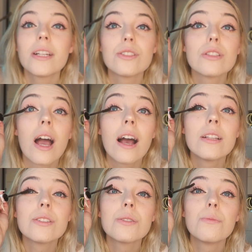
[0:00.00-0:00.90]
could just
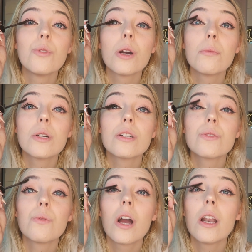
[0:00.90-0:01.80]
add some more because
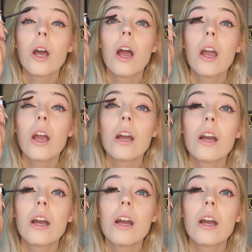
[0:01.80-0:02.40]
why not?